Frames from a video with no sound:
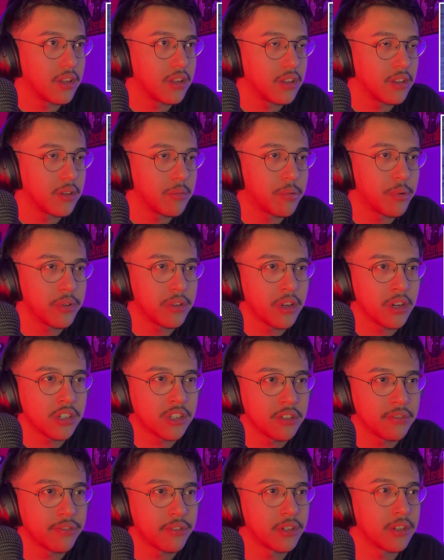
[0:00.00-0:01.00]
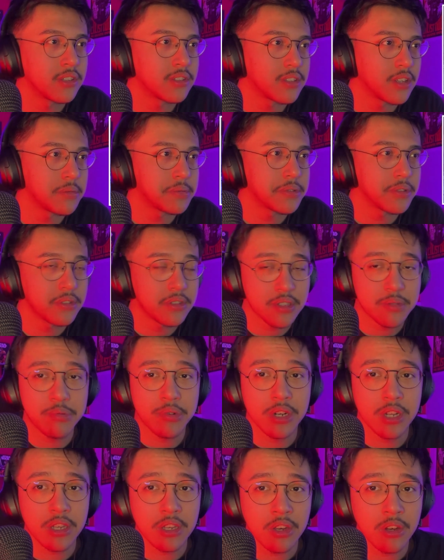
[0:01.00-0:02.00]
The production for this episode is
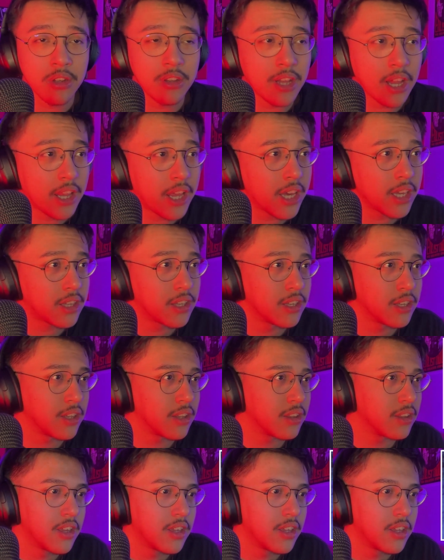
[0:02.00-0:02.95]
pretty good. I like it.